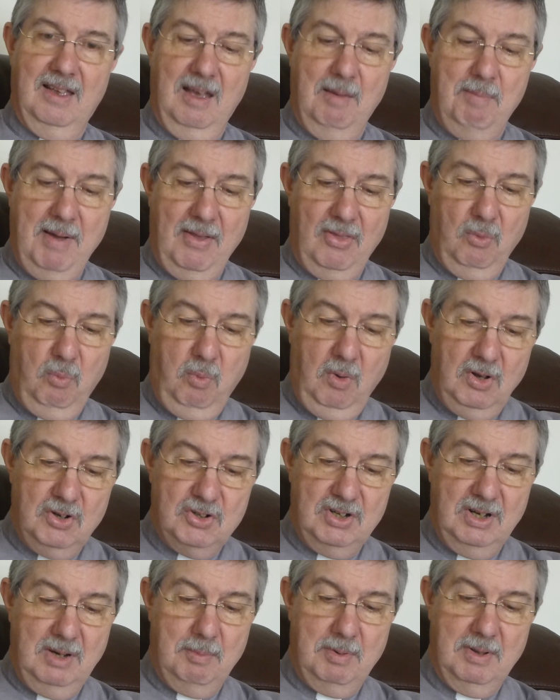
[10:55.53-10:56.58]
about the
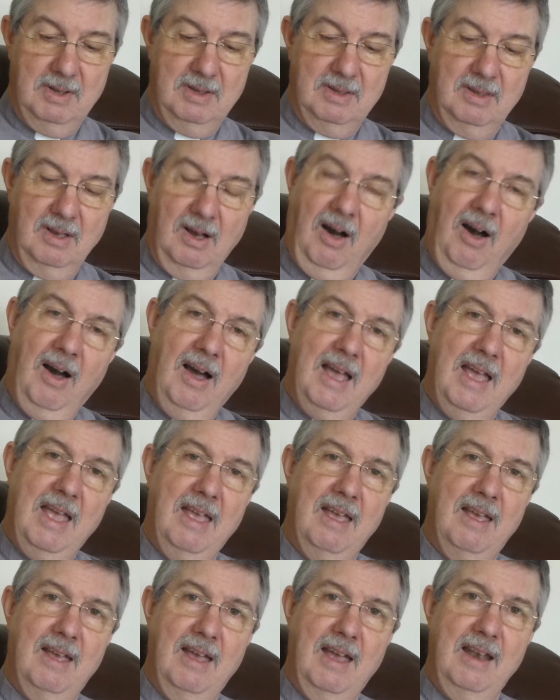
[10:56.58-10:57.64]
worship that
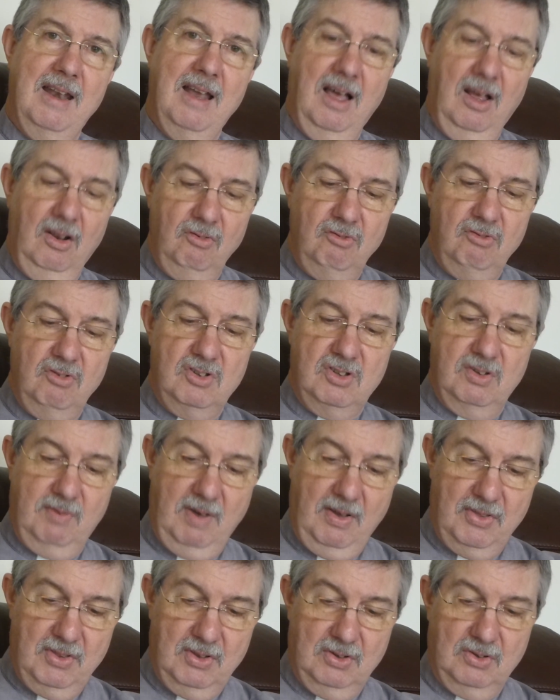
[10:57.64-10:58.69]
I and hundreds of
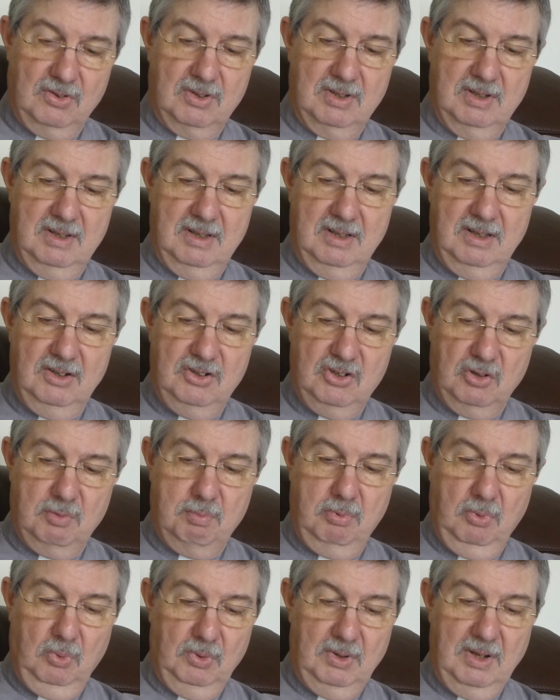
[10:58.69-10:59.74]
others had
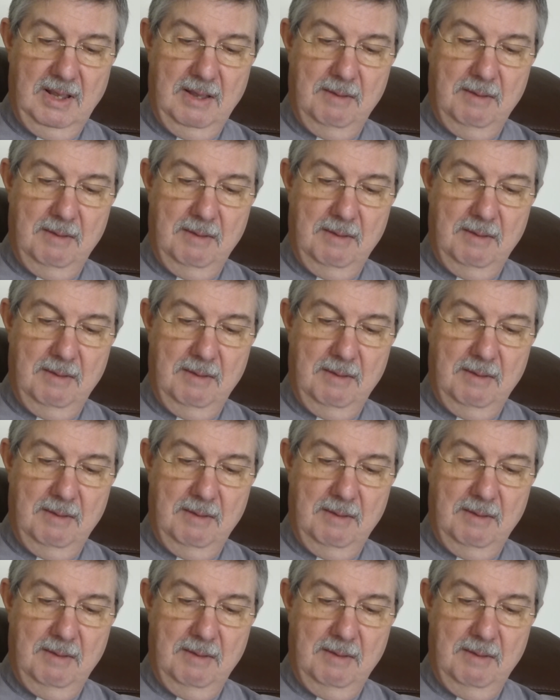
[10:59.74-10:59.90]
just brought to